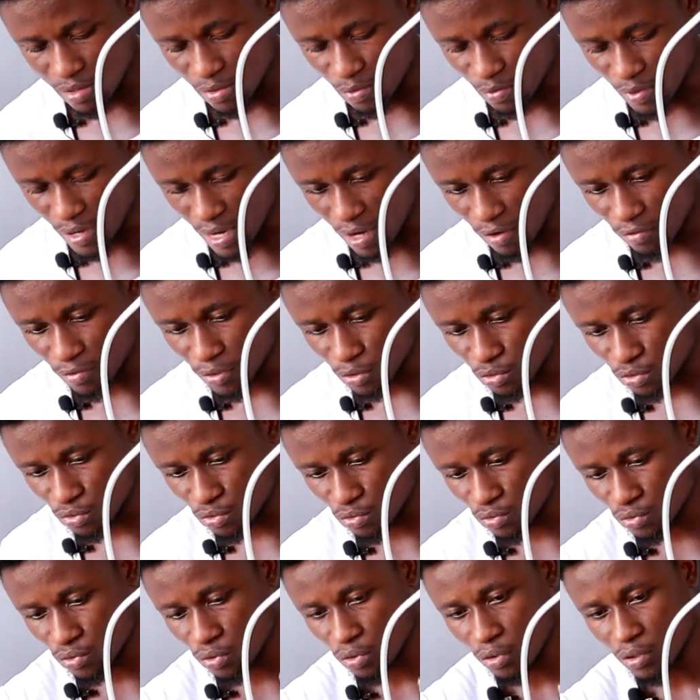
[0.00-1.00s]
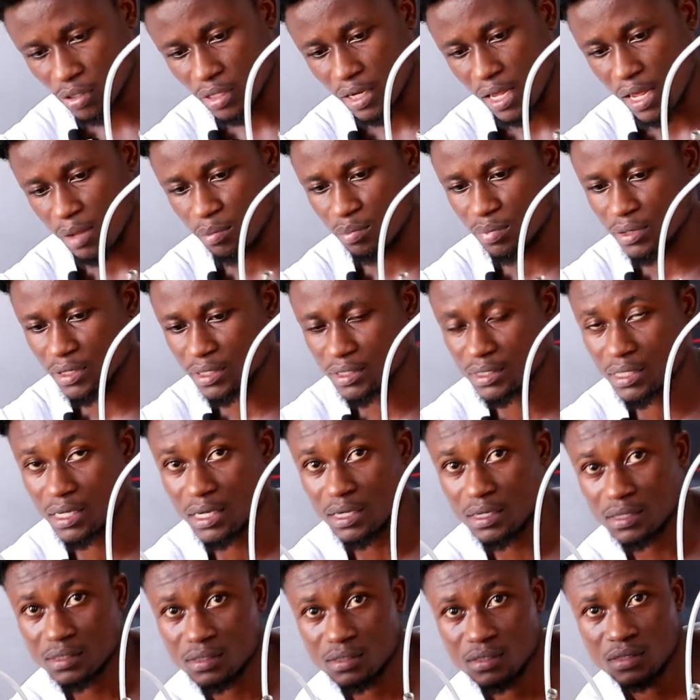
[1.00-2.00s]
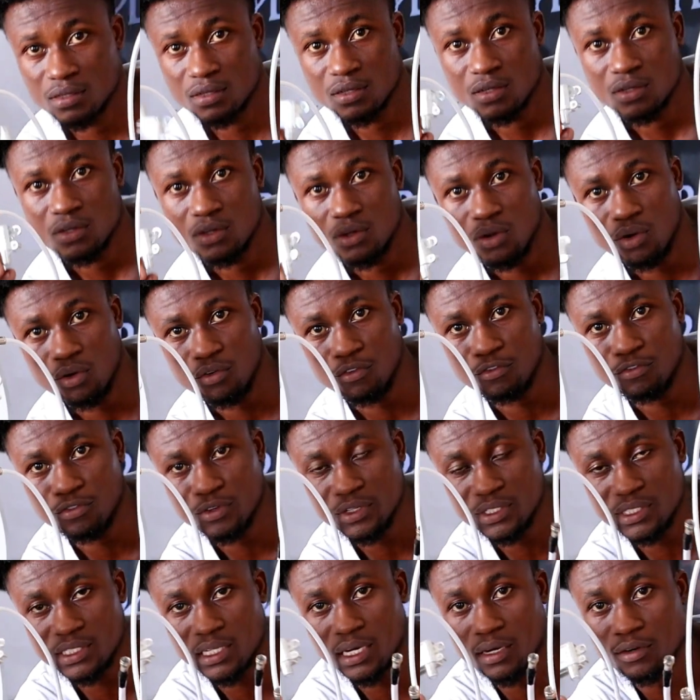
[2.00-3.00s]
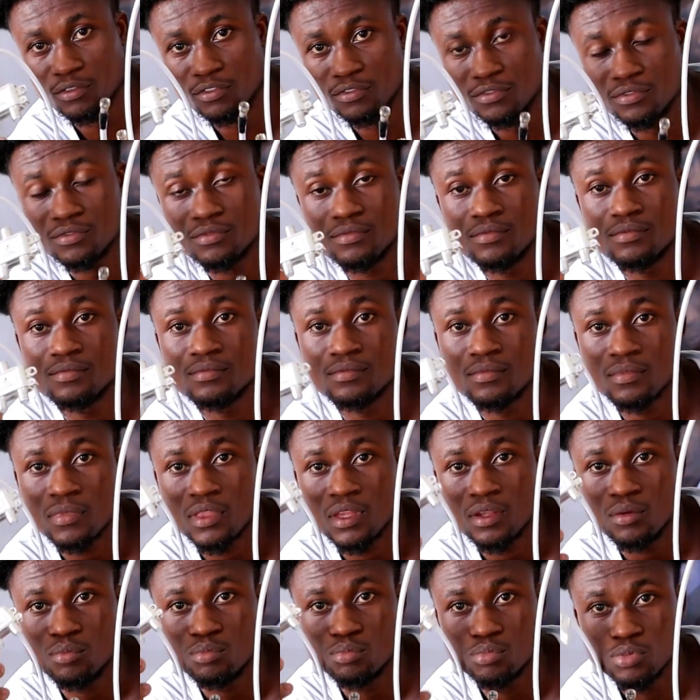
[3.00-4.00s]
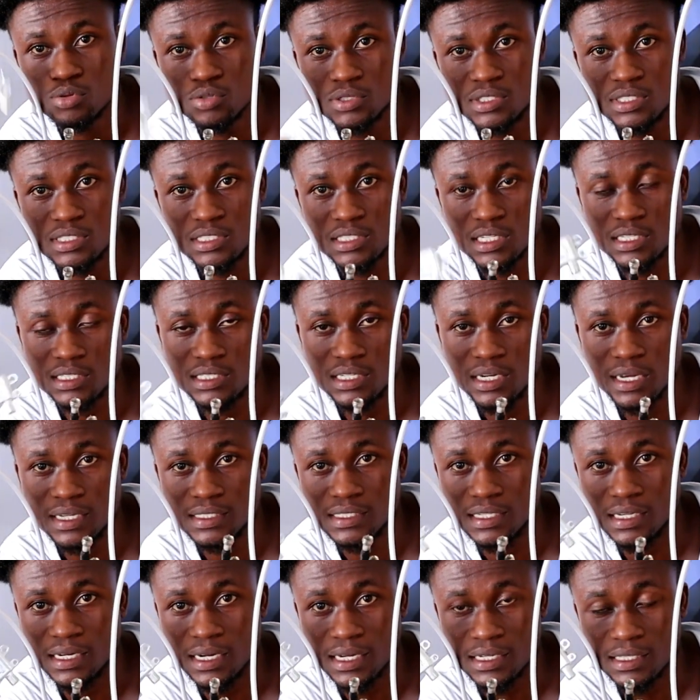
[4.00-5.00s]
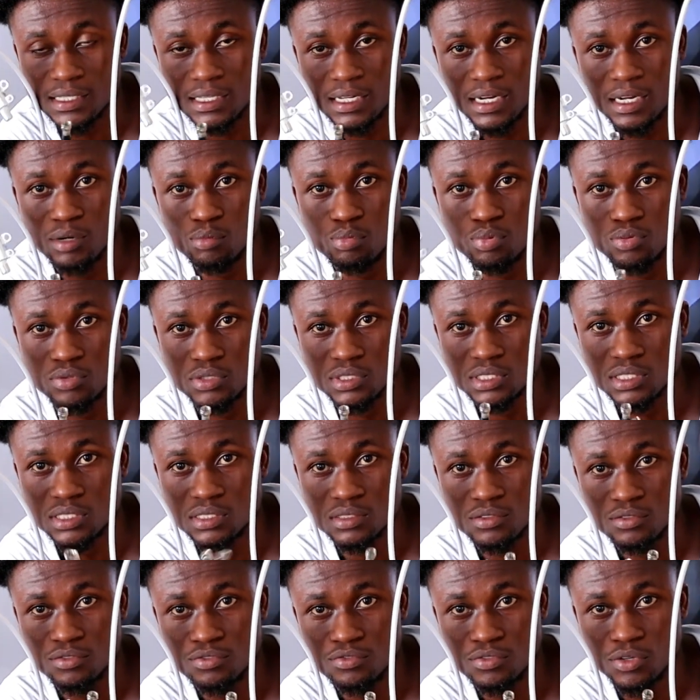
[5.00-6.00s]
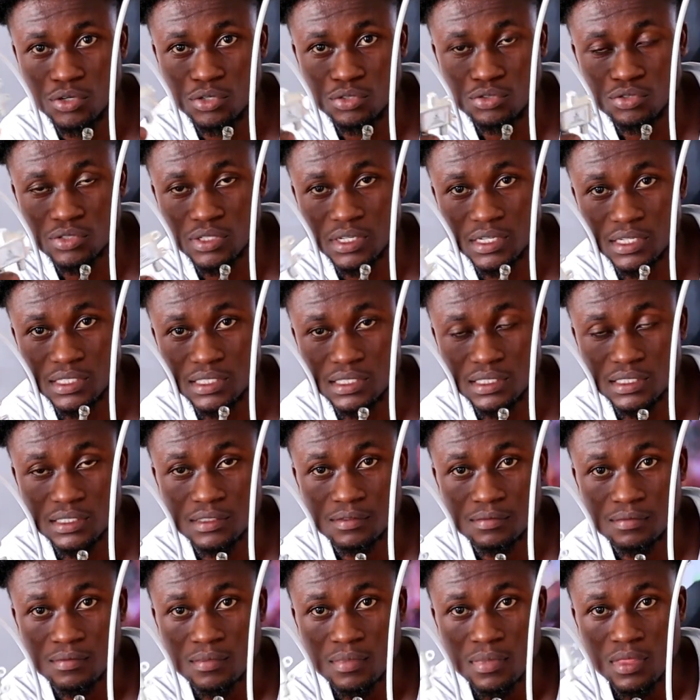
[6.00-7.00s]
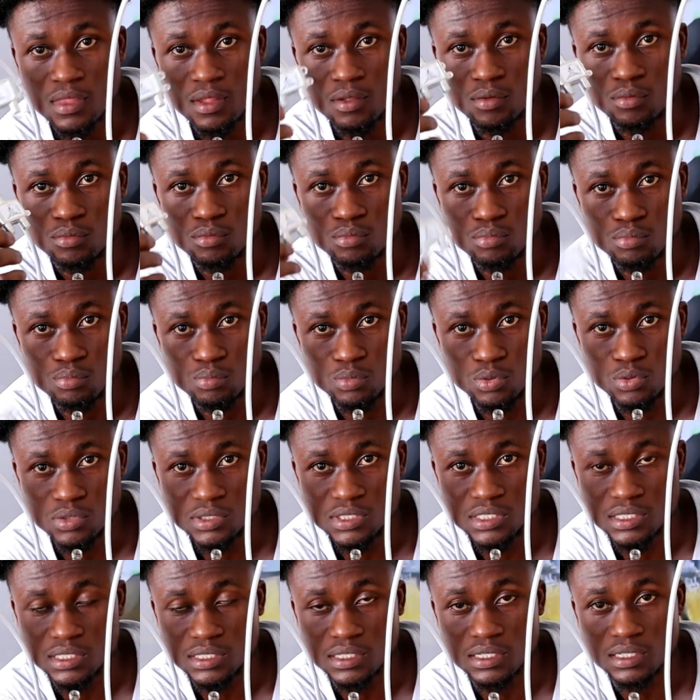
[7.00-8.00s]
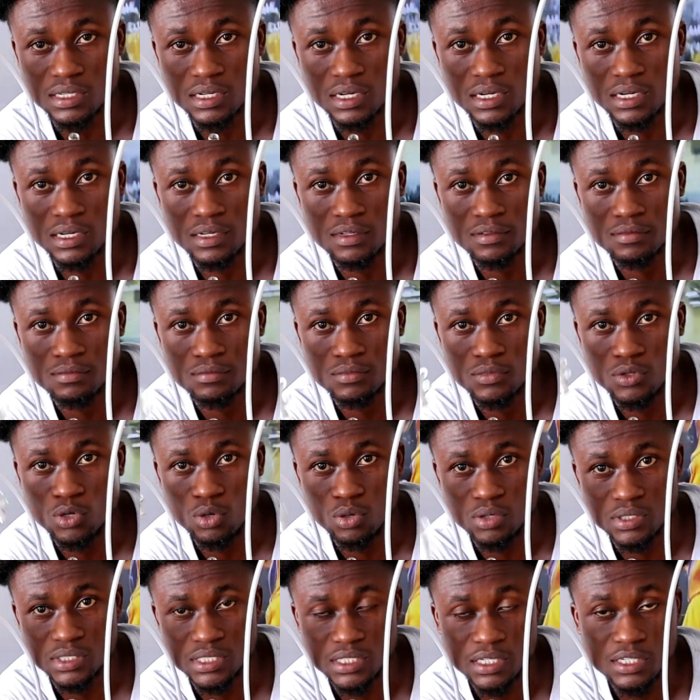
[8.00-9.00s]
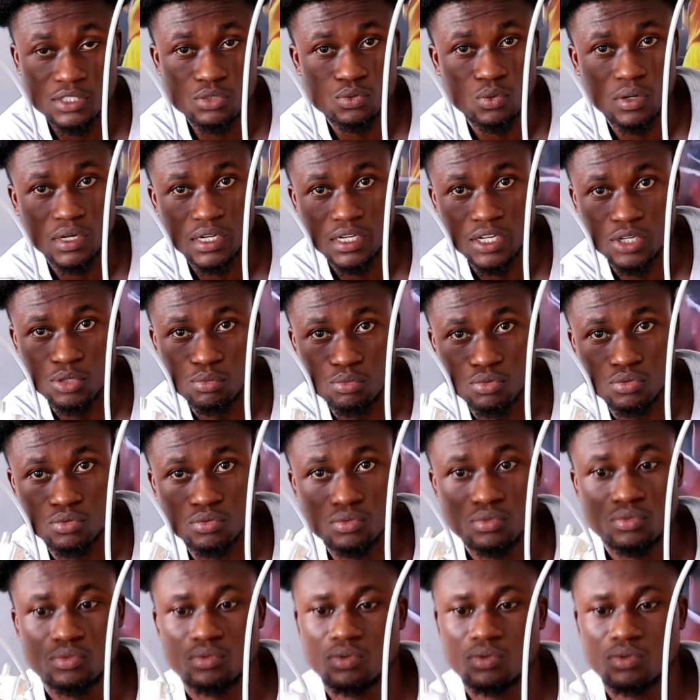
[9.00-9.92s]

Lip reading: We have a 2-core diplacer, of which have both satellite and antenna ports for you to get both signal on just one cable.